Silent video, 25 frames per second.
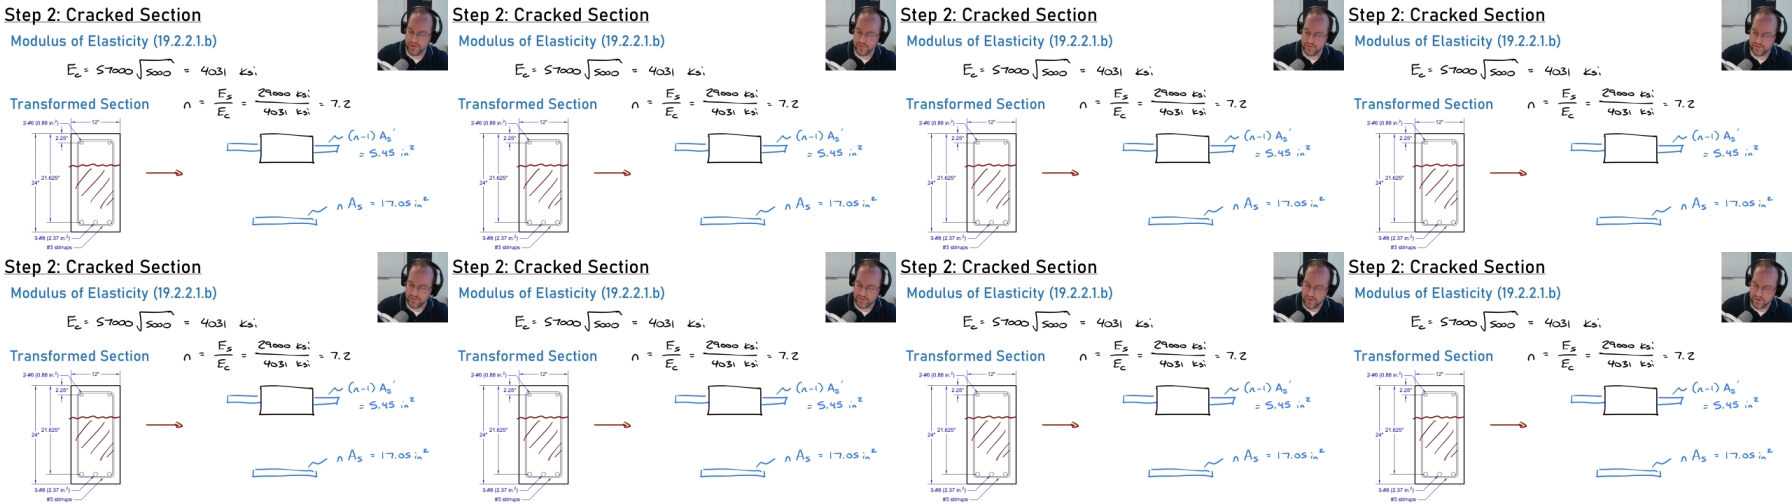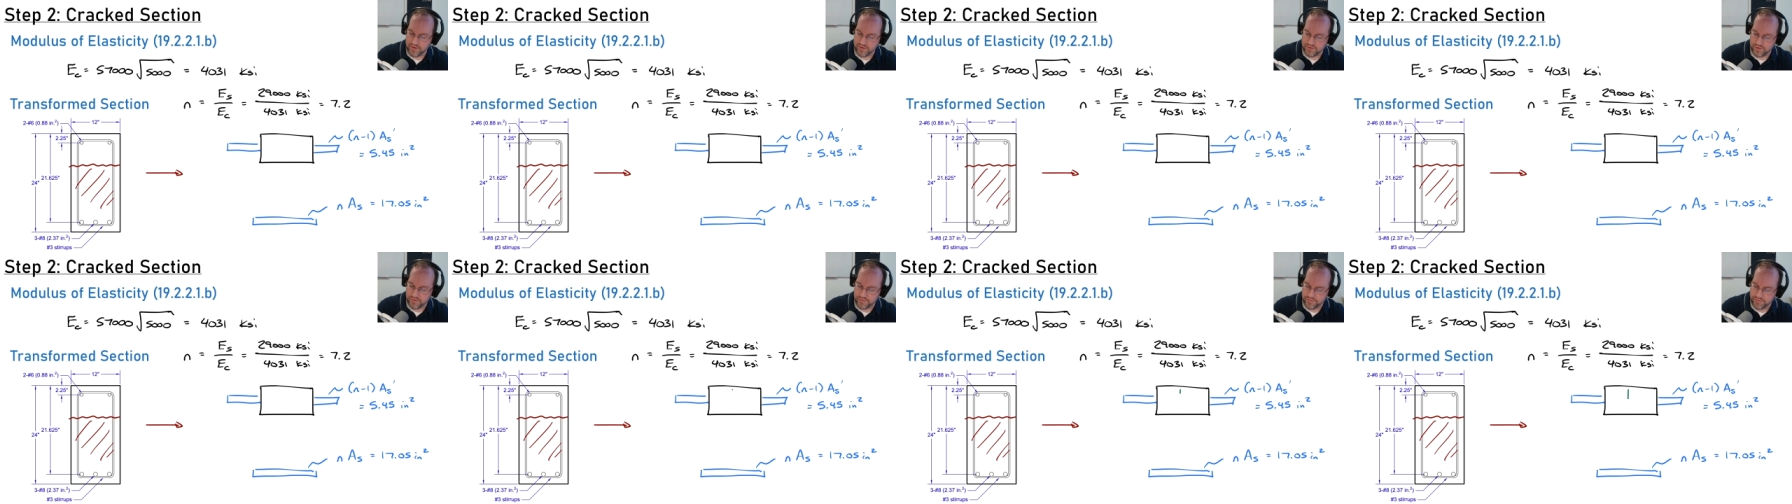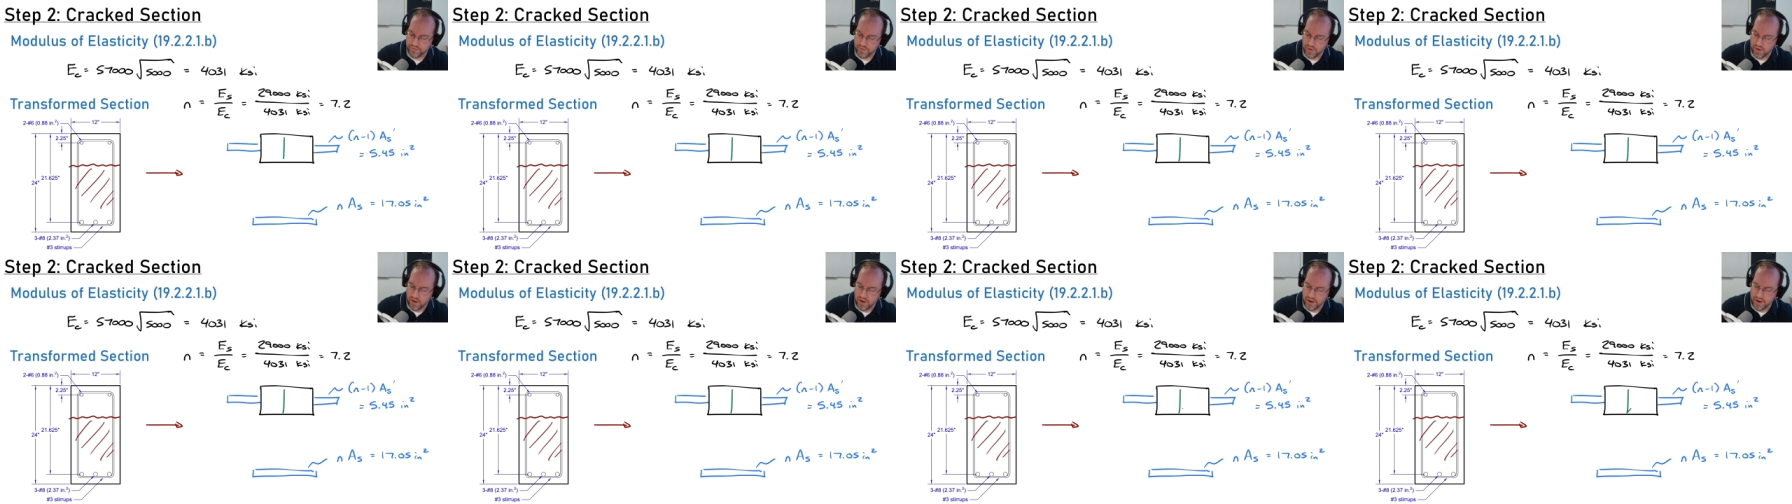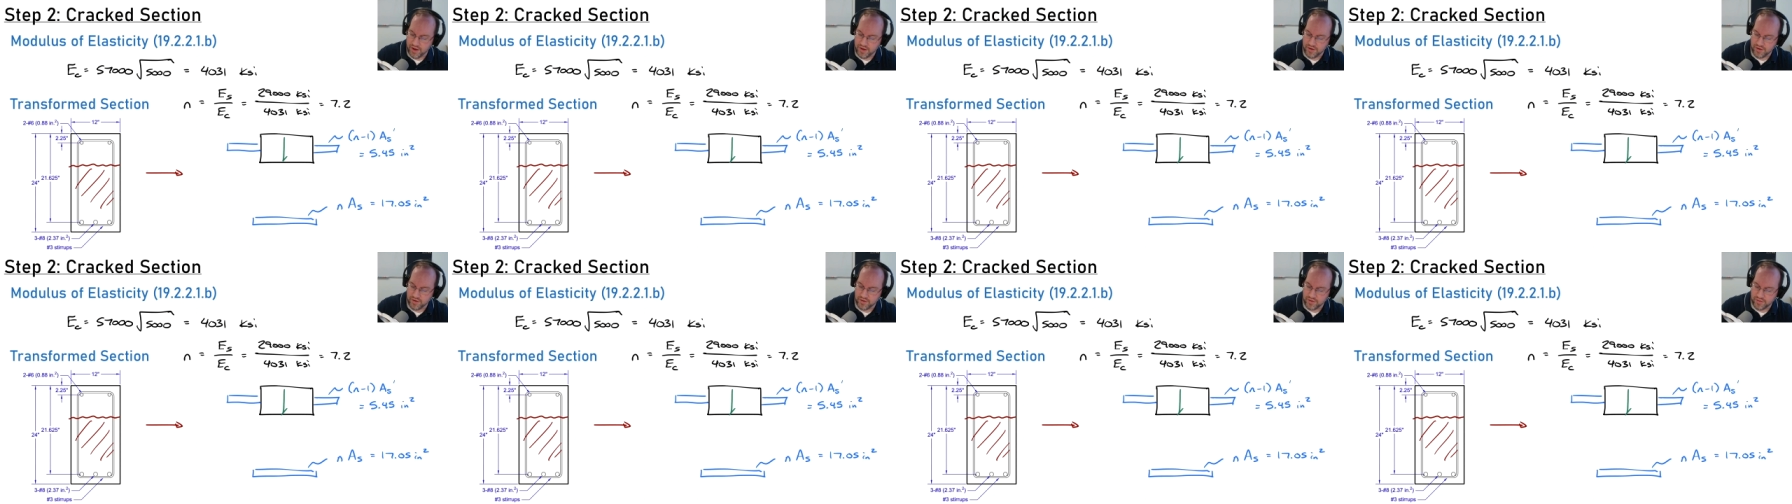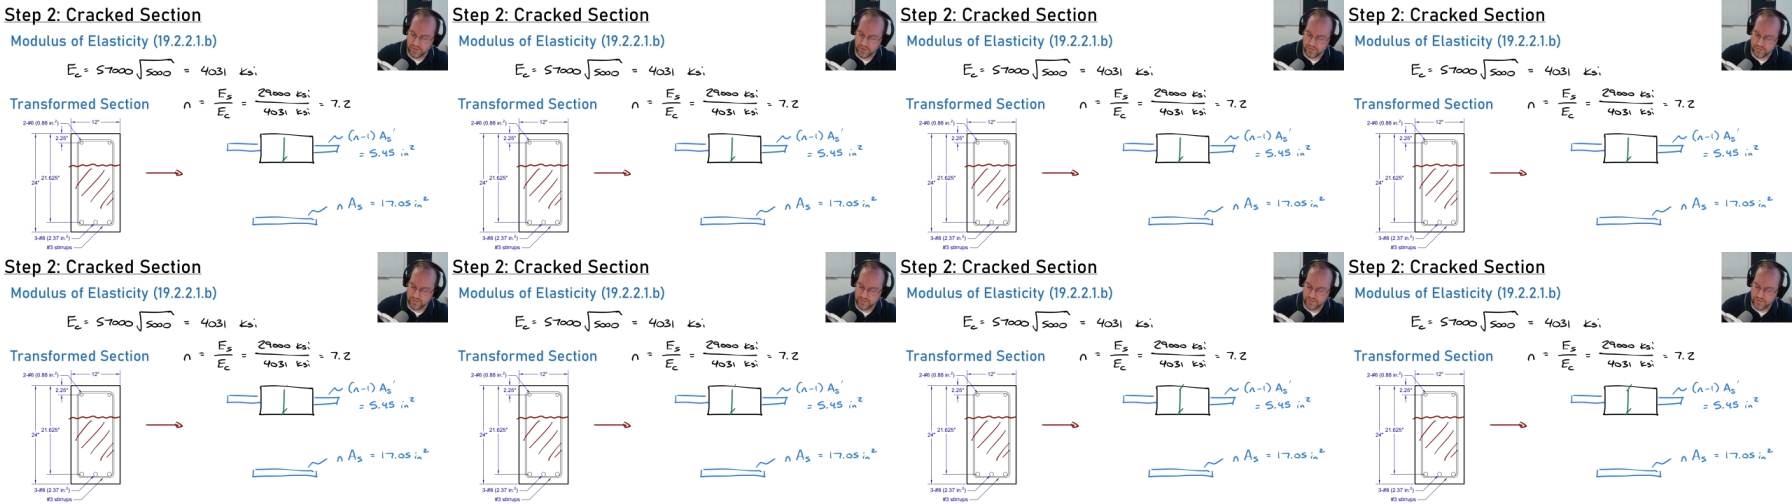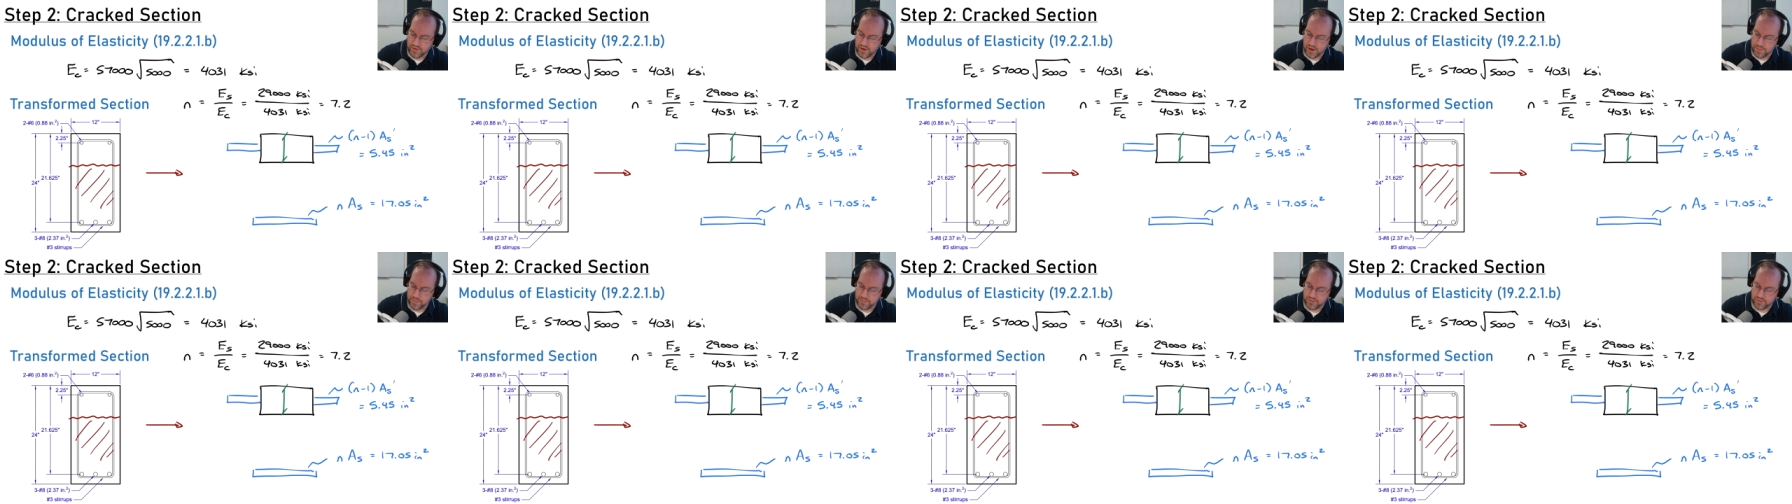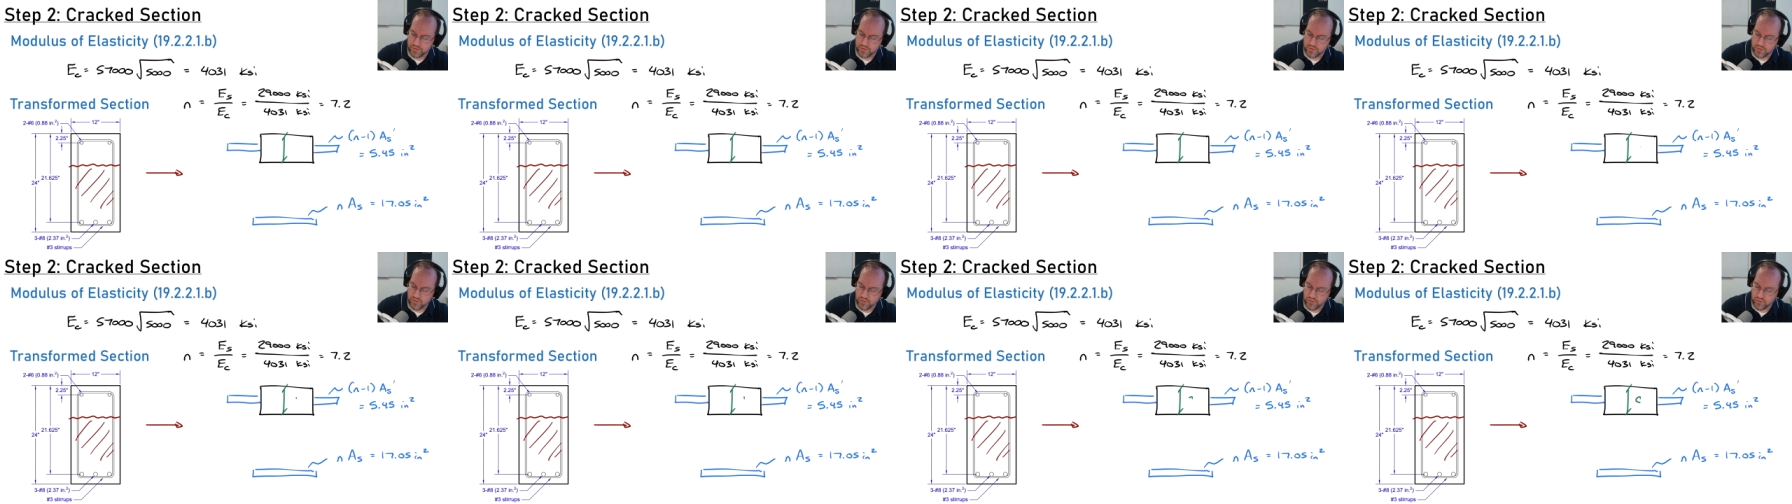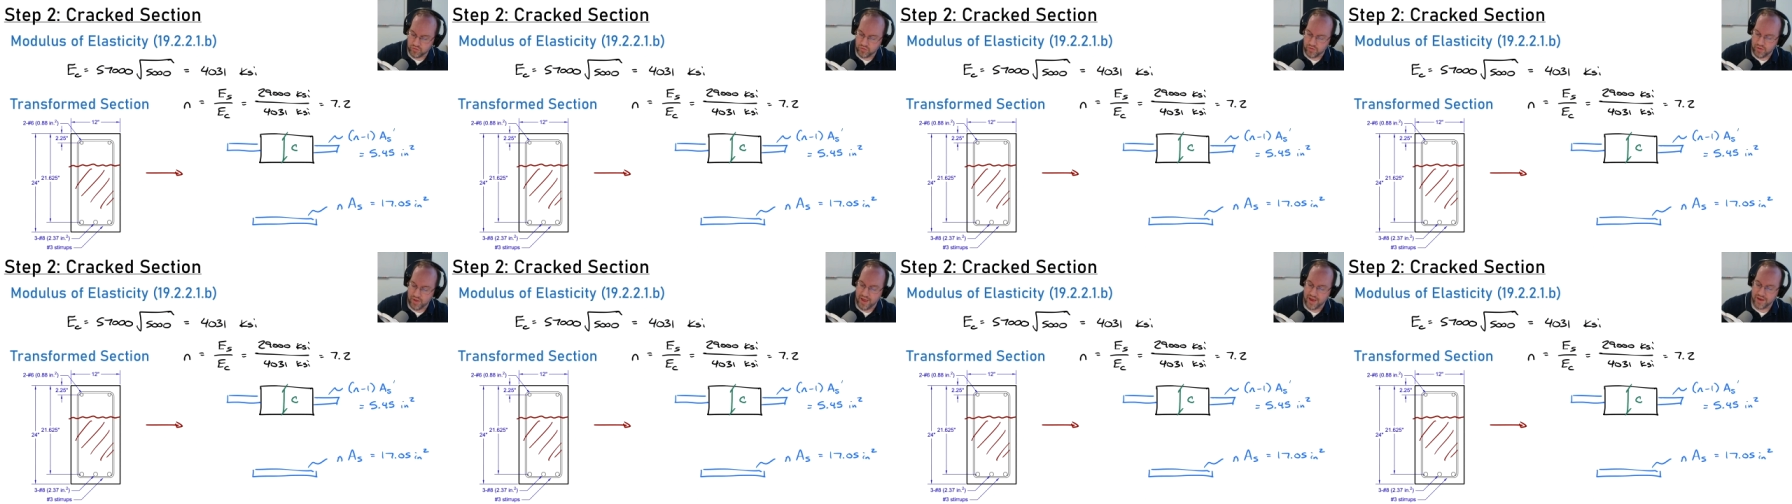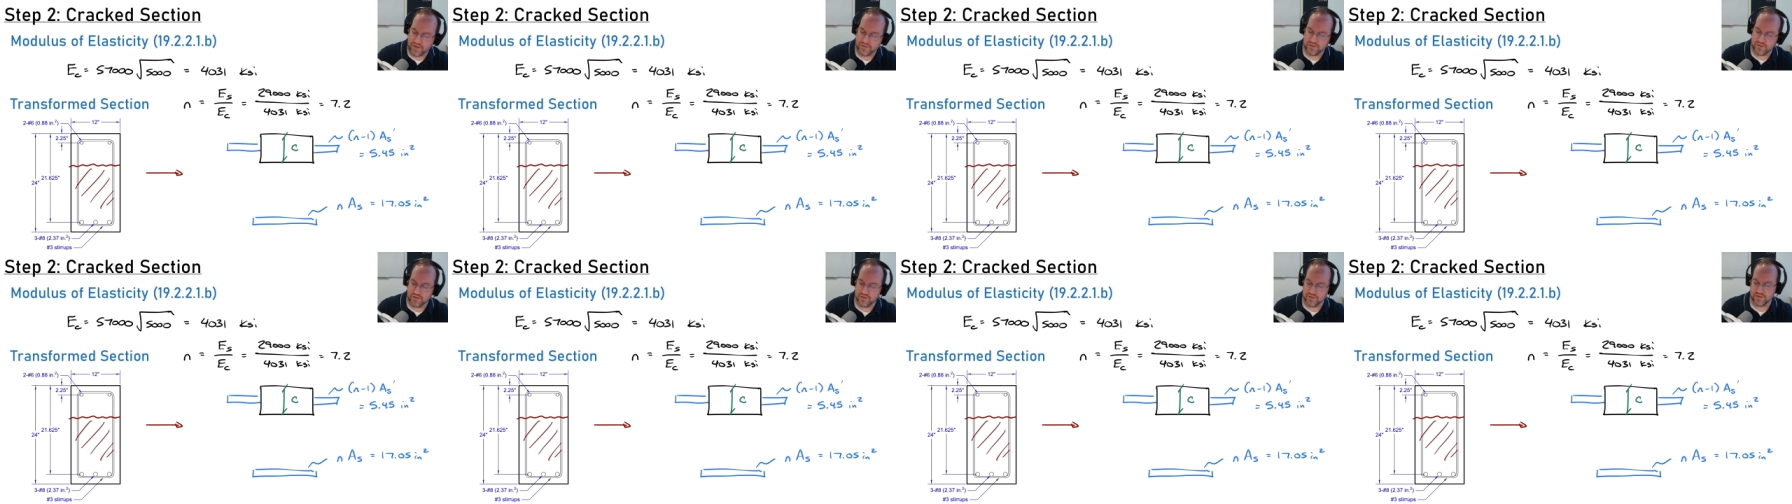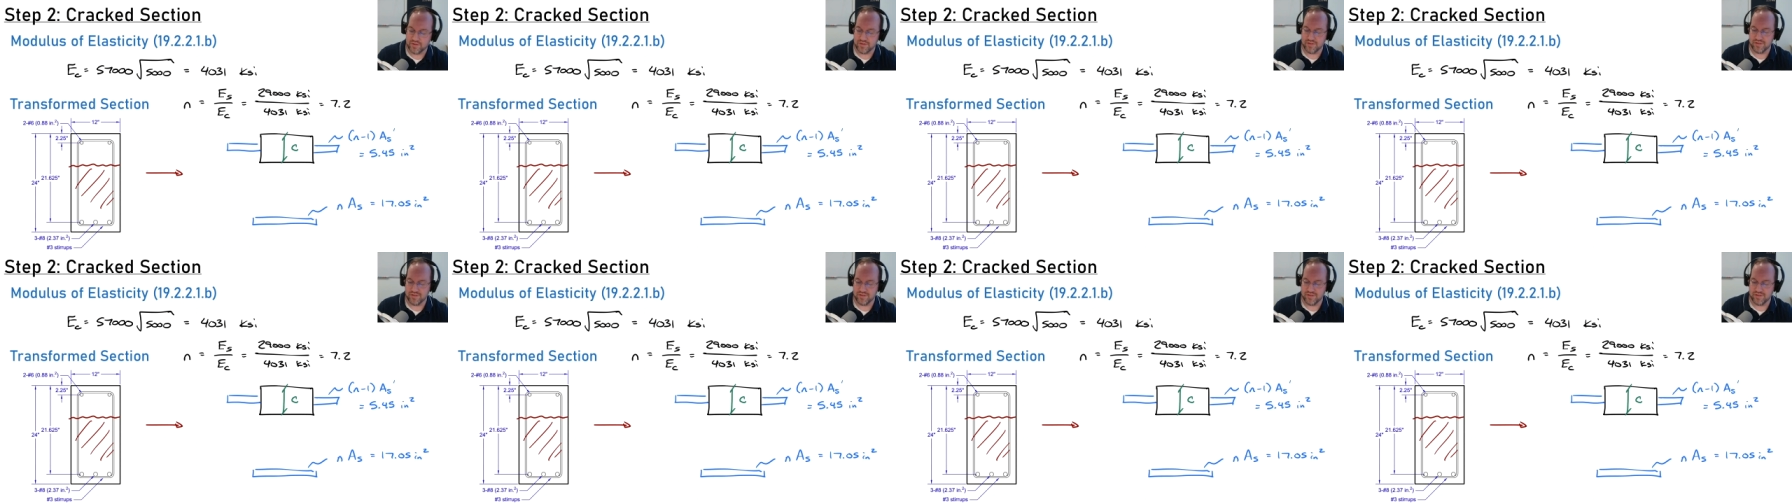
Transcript: is to find this depth to neutral axis